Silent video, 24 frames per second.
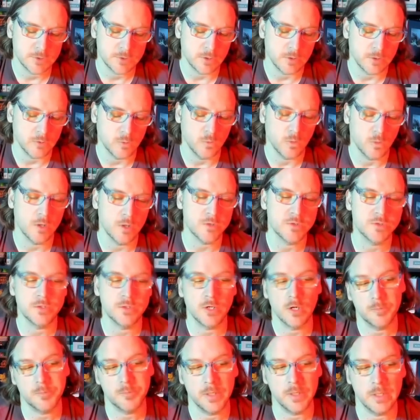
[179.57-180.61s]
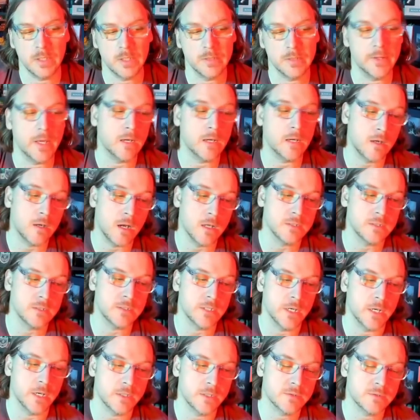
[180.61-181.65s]
So the word serpent in that
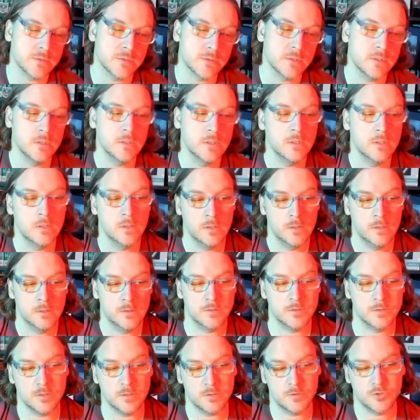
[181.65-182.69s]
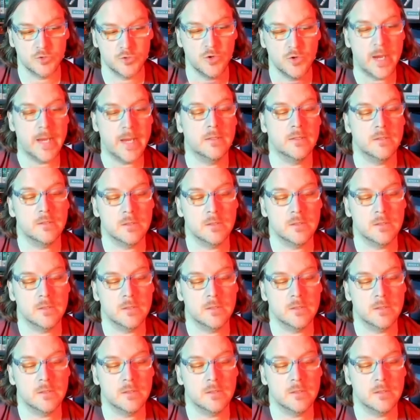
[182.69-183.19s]
context, there's a trait